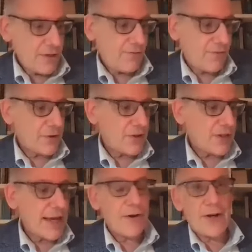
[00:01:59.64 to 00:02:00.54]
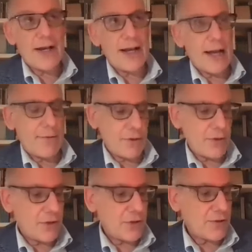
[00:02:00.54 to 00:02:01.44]
the first Saturday after
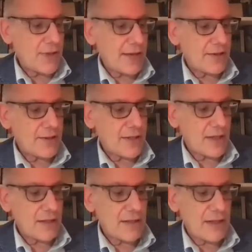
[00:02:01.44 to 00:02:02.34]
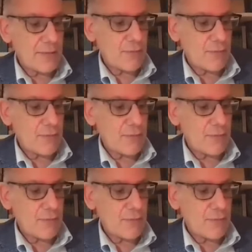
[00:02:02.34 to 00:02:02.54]
the 2016